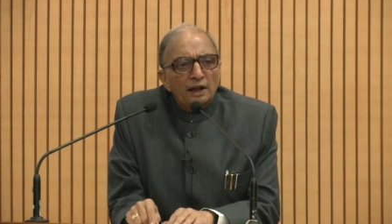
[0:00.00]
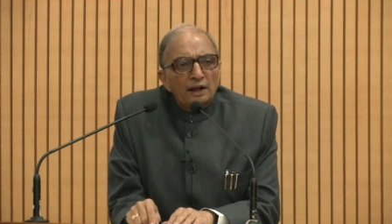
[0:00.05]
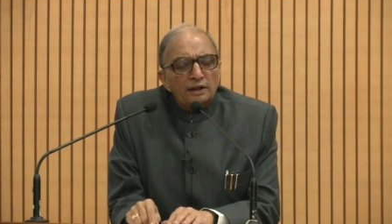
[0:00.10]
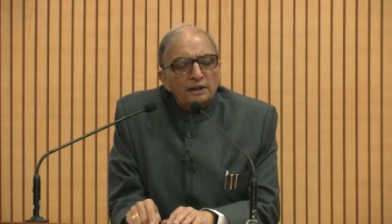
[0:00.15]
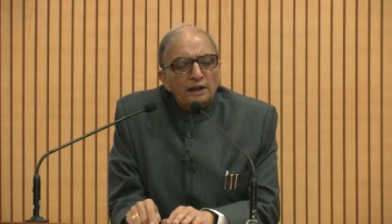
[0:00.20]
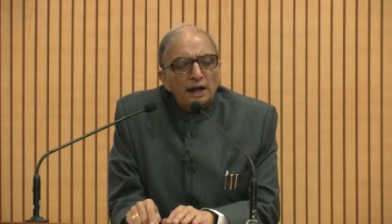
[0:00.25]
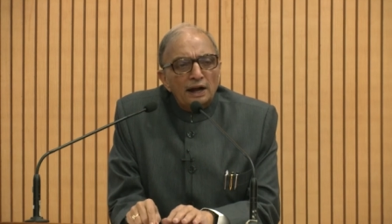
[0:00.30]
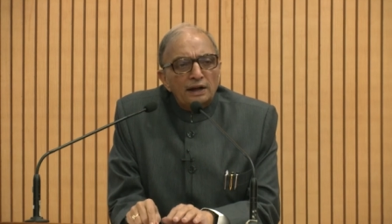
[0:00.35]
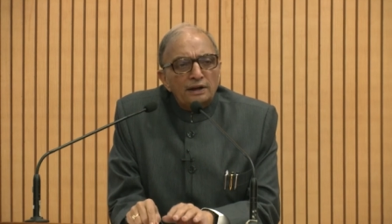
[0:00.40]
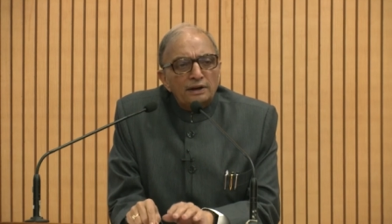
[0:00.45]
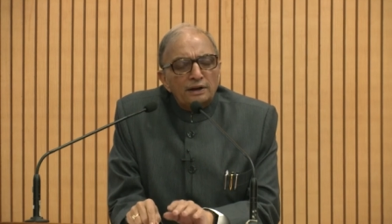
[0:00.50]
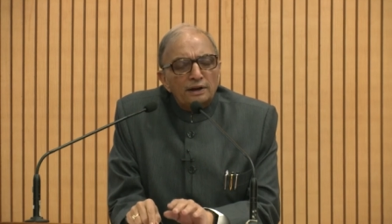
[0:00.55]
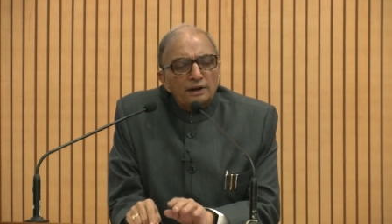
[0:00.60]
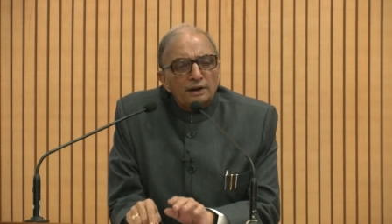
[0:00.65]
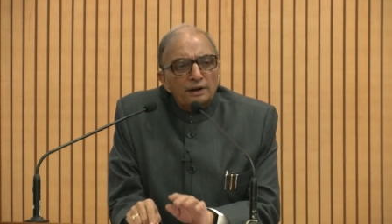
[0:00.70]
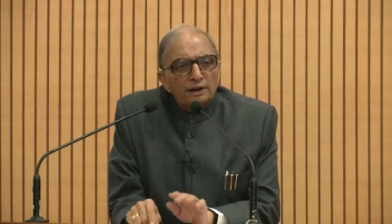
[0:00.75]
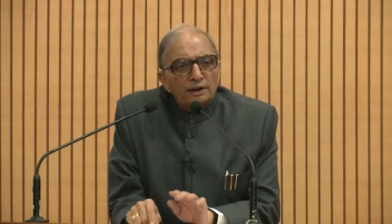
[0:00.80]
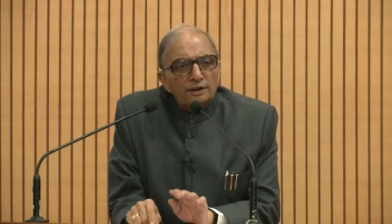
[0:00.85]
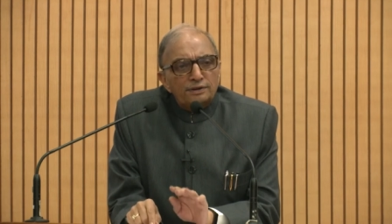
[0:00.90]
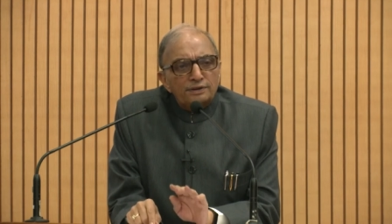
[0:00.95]
that
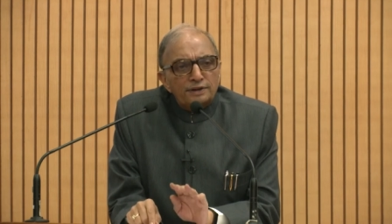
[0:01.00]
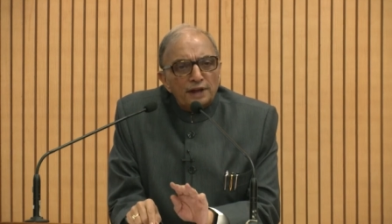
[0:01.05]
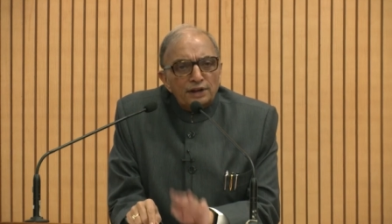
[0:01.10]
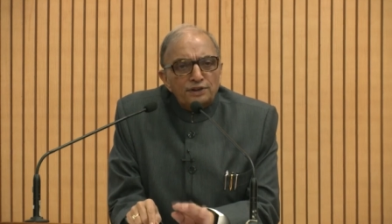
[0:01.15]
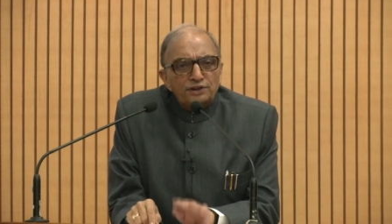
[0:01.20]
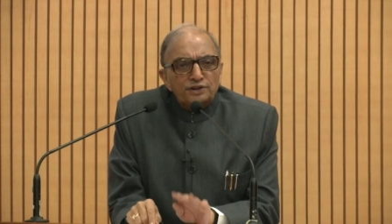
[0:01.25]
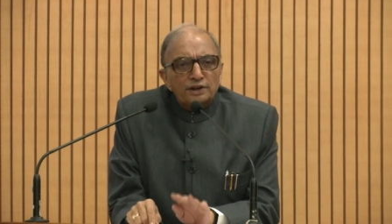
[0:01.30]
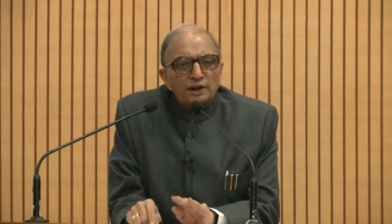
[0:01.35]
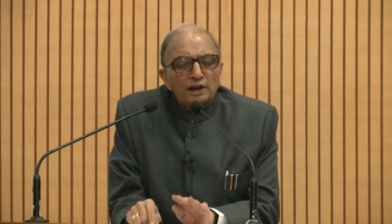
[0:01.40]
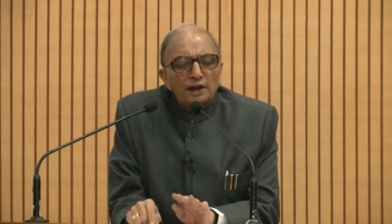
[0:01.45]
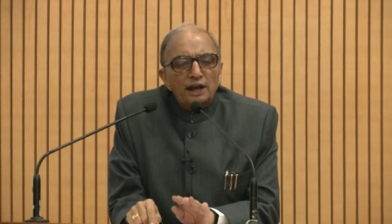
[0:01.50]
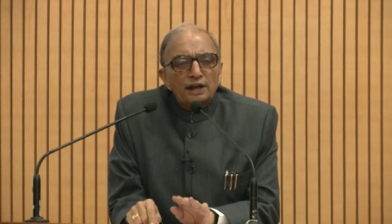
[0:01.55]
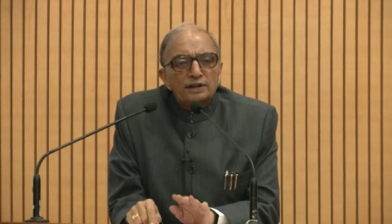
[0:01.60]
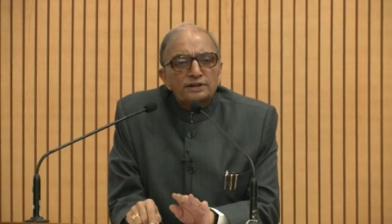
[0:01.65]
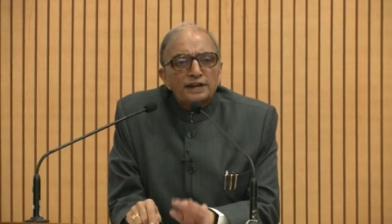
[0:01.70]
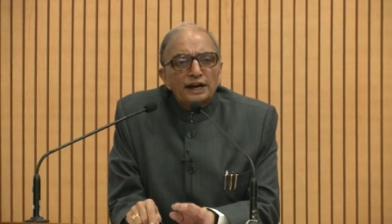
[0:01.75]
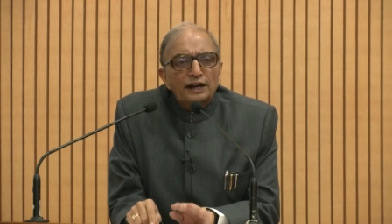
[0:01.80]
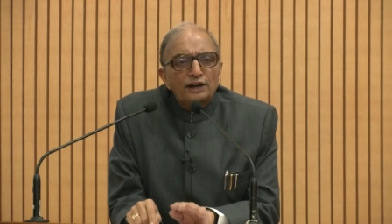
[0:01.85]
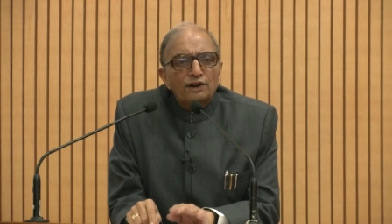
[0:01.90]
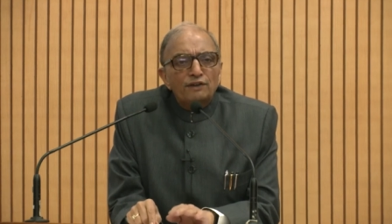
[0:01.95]
such a
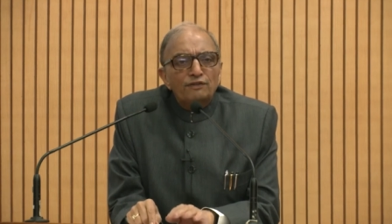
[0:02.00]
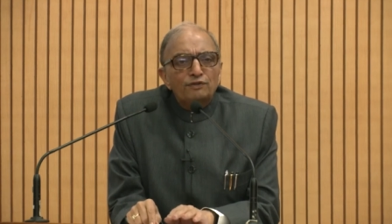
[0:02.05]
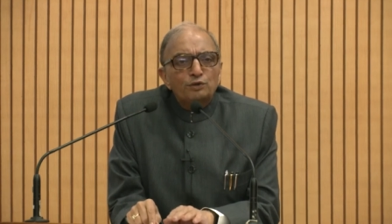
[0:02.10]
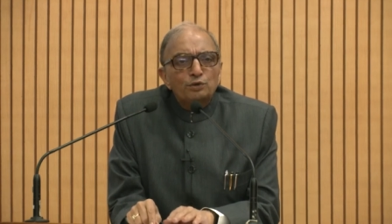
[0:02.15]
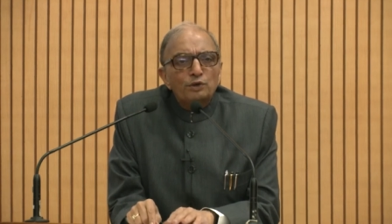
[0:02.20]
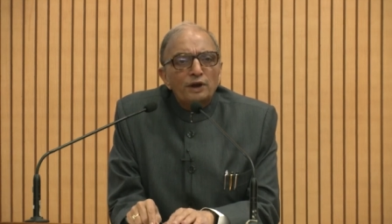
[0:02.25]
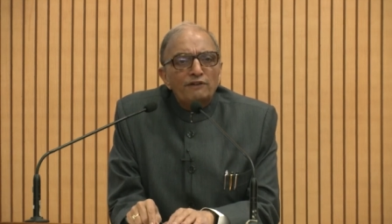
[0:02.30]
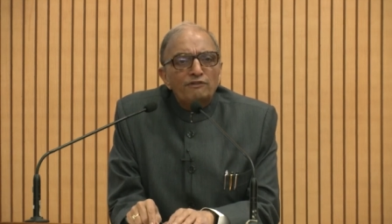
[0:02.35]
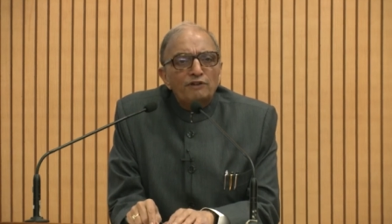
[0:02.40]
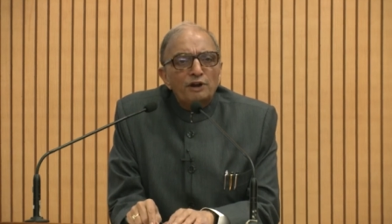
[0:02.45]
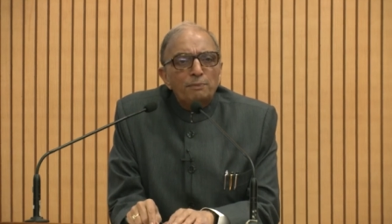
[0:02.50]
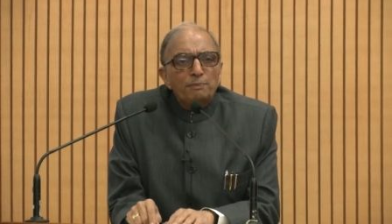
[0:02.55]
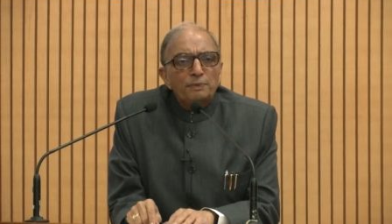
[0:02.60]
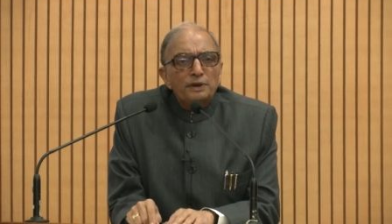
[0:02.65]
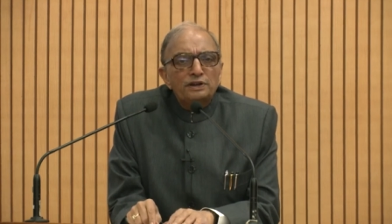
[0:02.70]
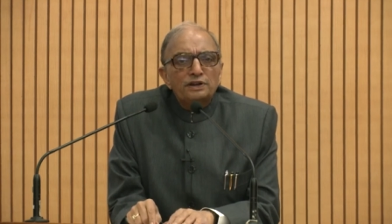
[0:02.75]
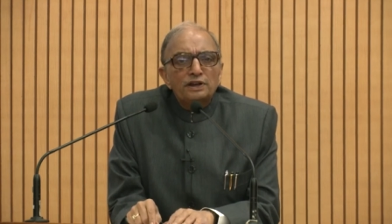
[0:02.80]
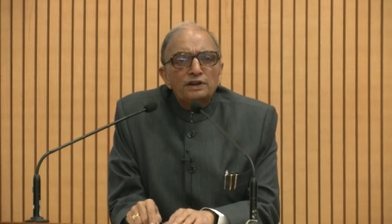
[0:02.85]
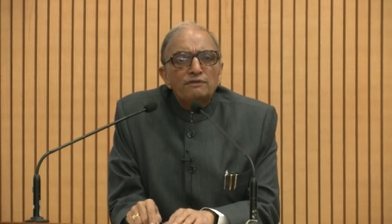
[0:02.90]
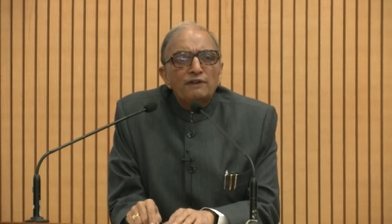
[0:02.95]
set of two
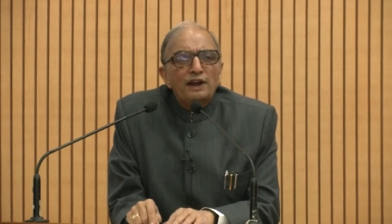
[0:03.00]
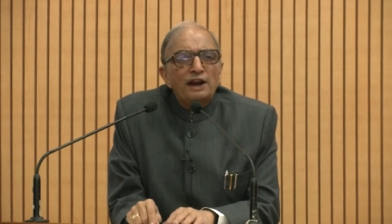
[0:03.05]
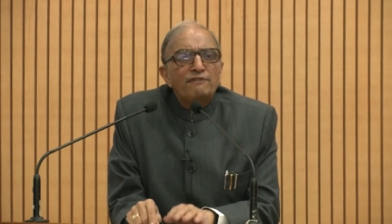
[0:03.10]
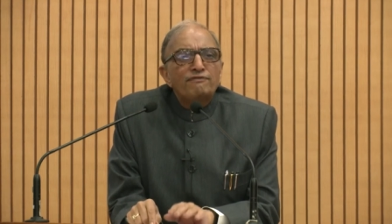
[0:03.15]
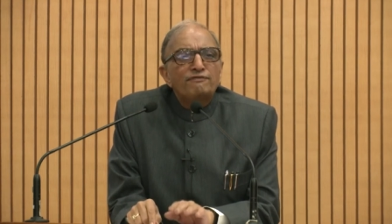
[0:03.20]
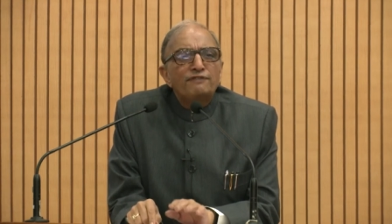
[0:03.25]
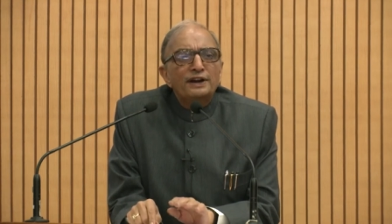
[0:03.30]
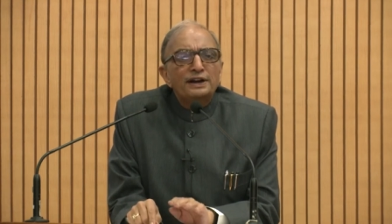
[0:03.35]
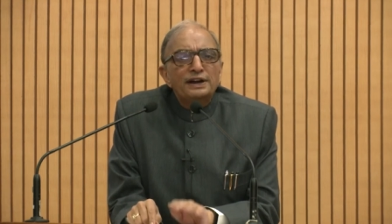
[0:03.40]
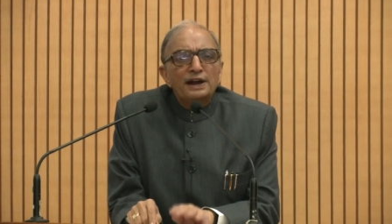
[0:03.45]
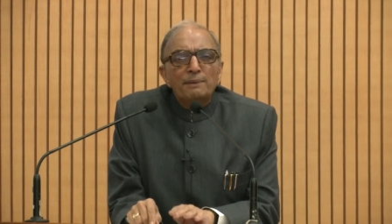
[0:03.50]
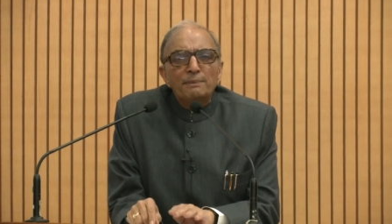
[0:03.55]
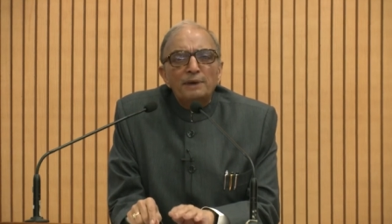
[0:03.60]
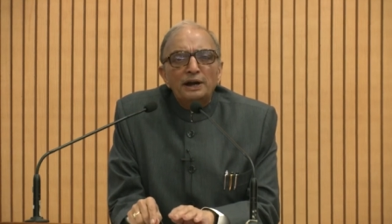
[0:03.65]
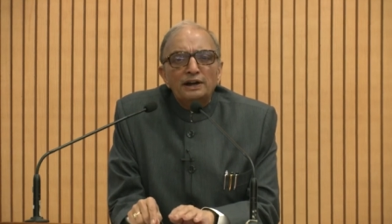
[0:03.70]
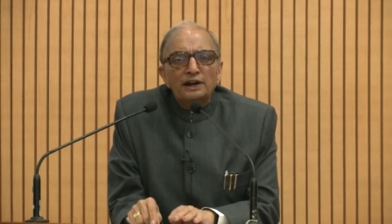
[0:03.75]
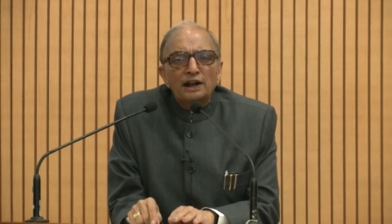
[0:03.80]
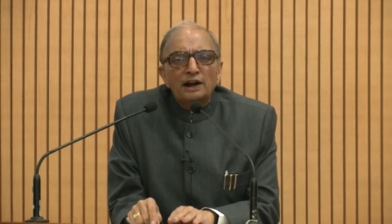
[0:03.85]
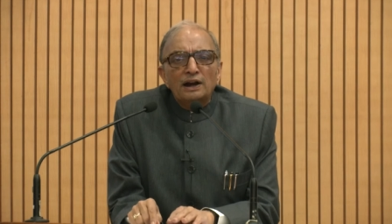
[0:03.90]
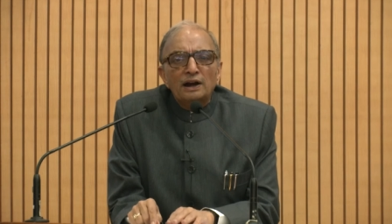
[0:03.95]
FDPs is very
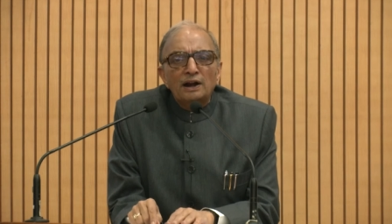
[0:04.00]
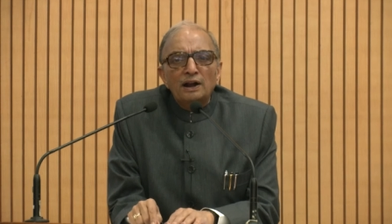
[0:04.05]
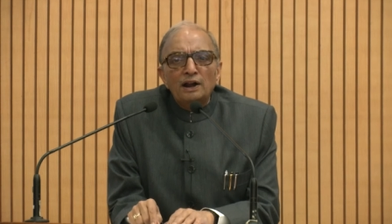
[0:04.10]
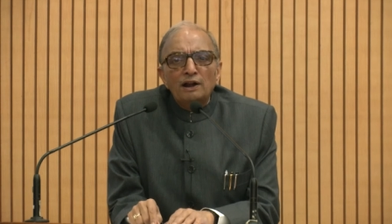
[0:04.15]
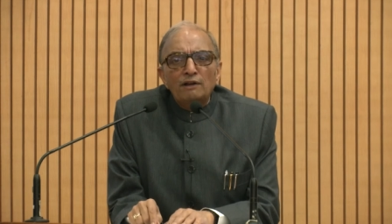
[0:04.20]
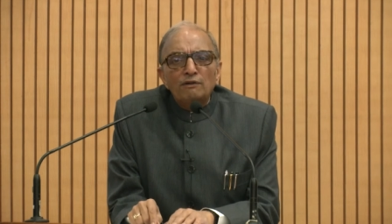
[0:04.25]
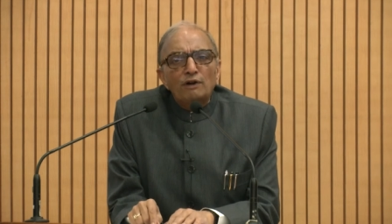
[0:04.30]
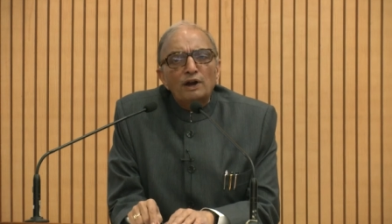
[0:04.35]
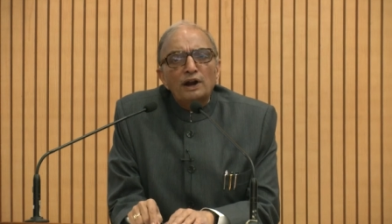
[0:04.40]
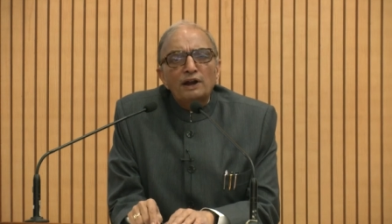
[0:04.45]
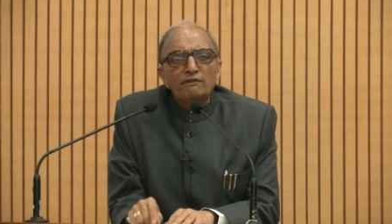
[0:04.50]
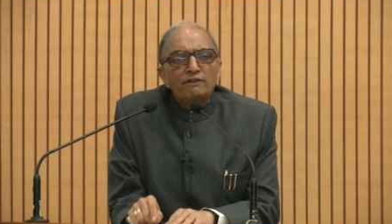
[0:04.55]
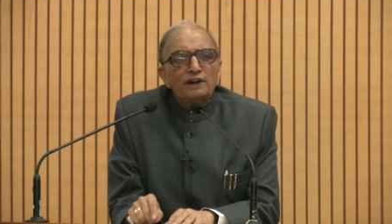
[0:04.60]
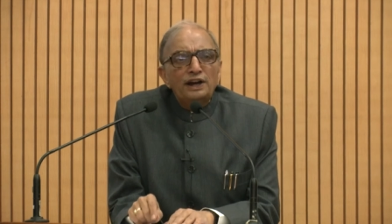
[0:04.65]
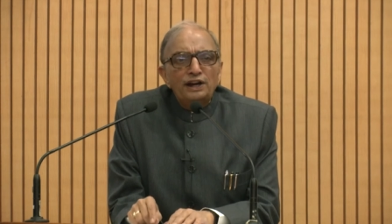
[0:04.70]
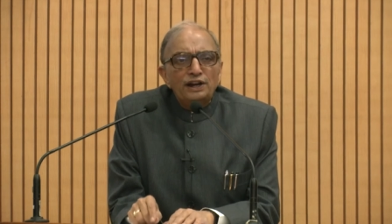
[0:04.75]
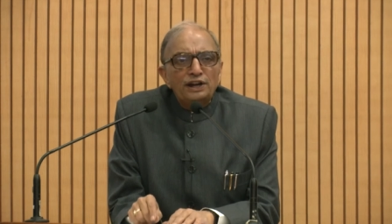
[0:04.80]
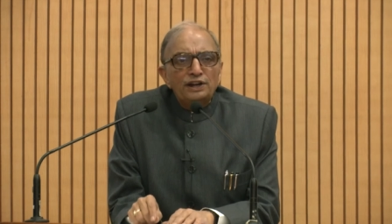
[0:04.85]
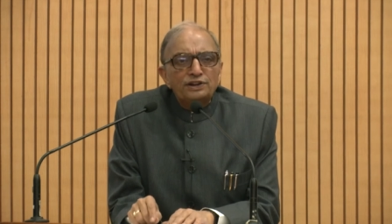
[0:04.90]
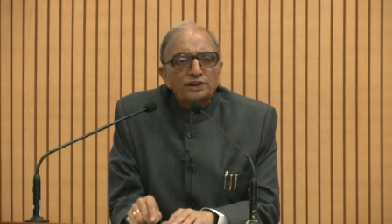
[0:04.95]
fundamental for
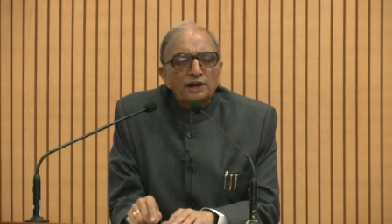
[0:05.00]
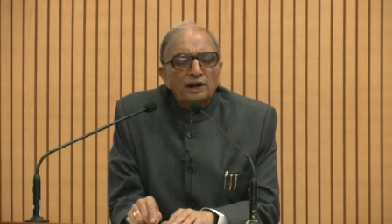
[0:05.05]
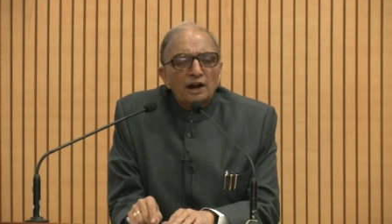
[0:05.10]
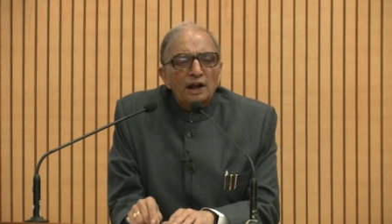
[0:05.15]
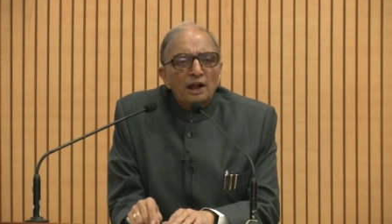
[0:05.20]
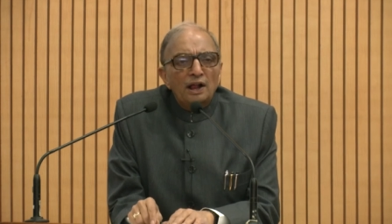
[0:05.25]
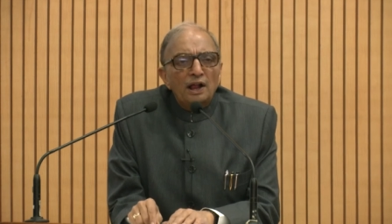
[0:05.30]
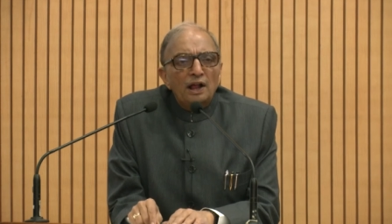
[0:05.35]
every teacher.